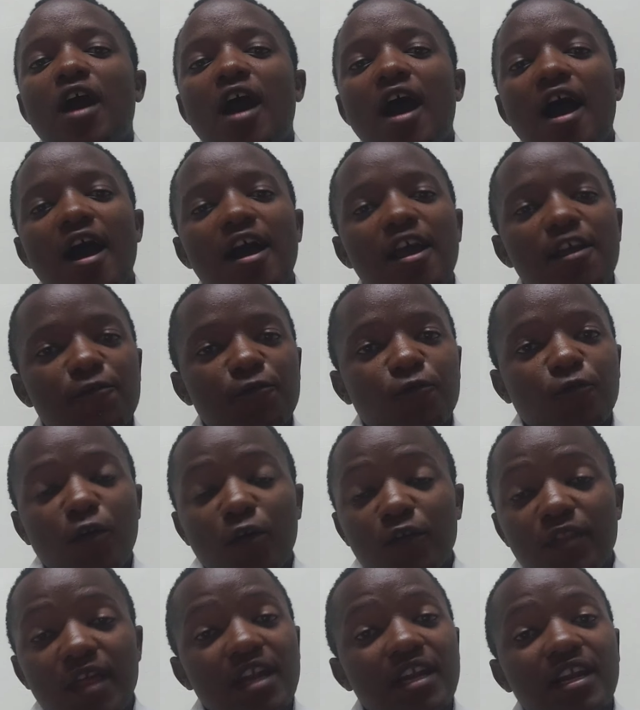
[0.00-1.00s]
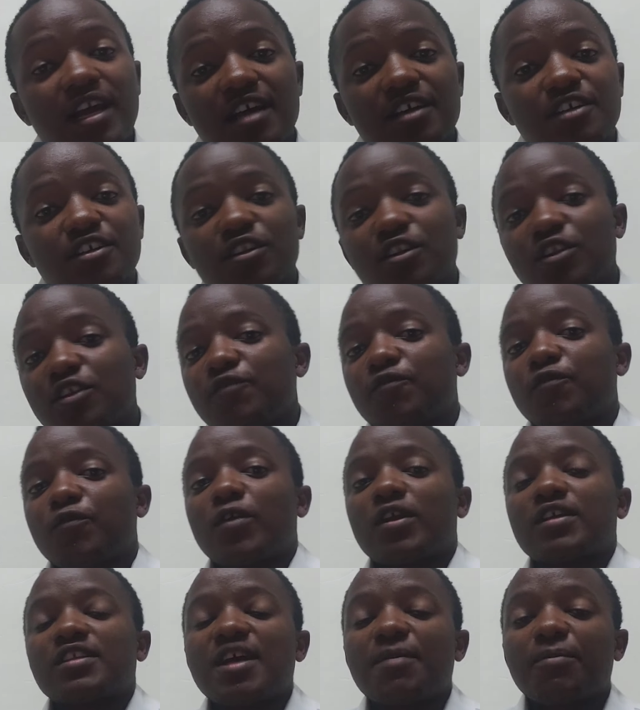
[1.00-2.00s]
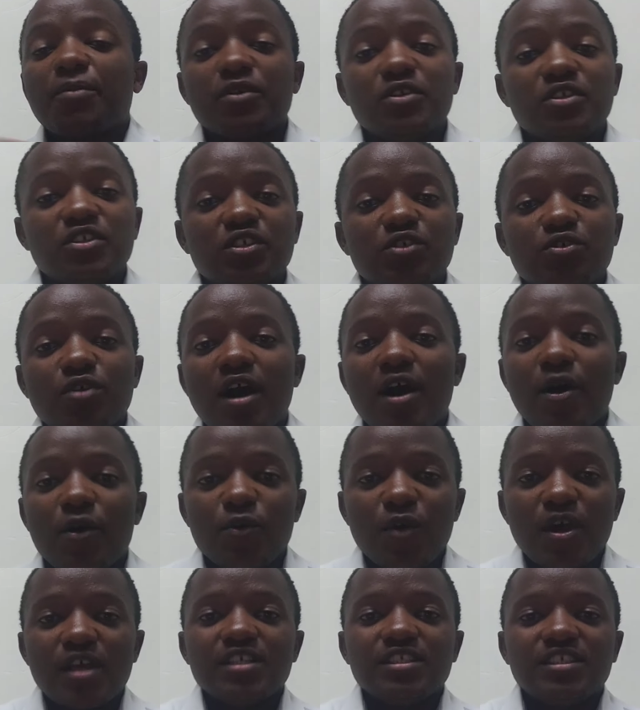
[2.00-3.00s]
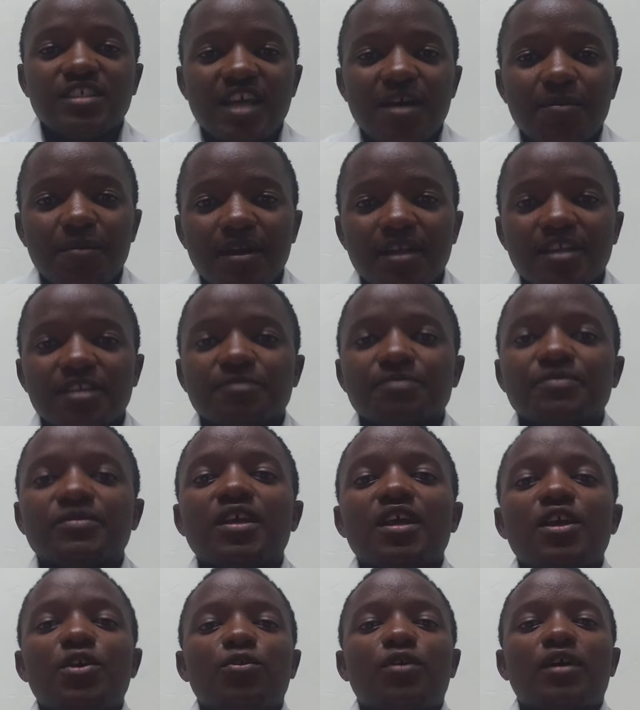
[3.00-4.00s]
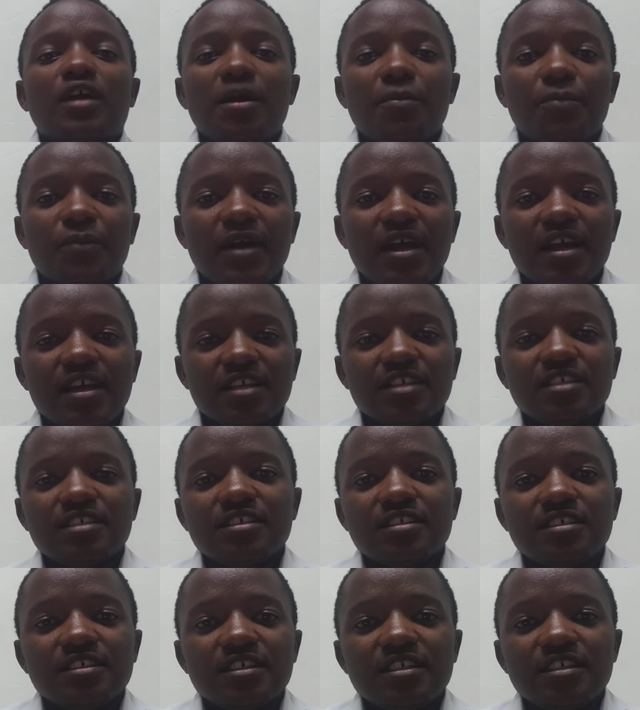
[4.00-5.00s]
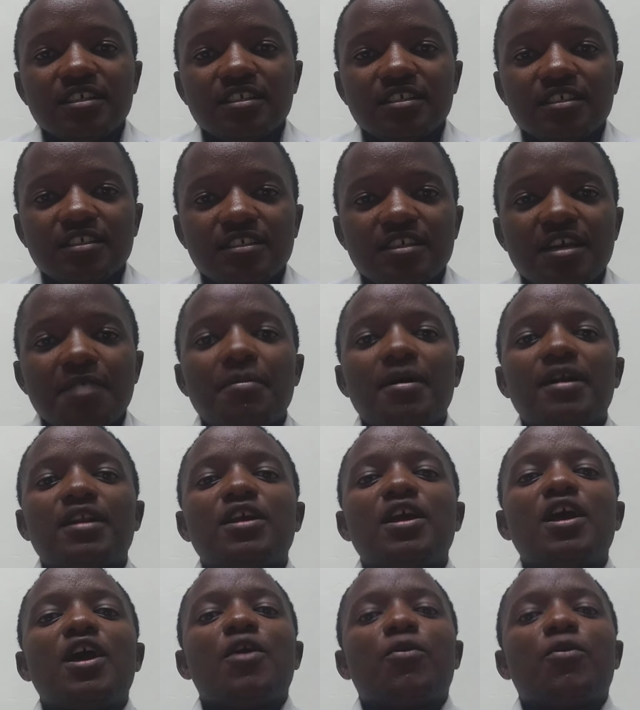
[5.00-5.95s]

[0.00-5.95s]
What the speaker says: If for that country, for example, you are in Germany, you can apply in Germany.